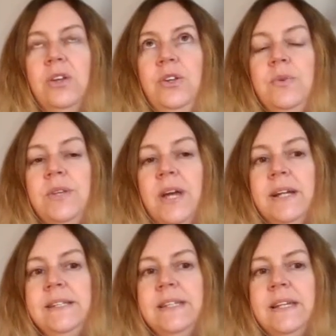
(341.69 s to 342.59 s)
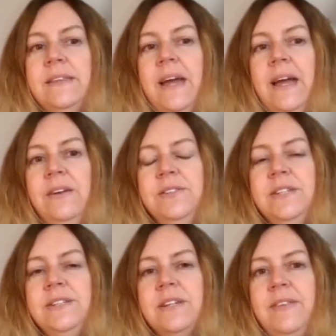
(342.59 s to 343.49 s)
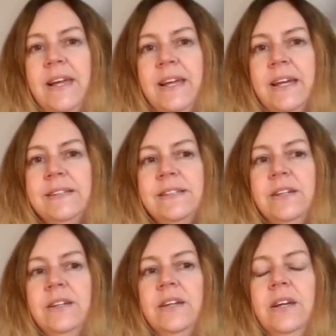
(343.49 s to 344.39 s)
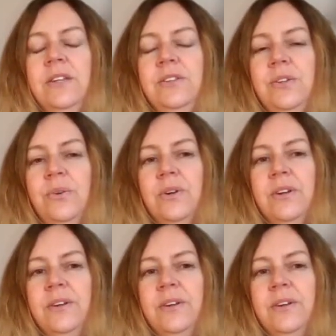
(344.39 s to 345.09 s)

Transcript: uniting the houses of Lancaster and York.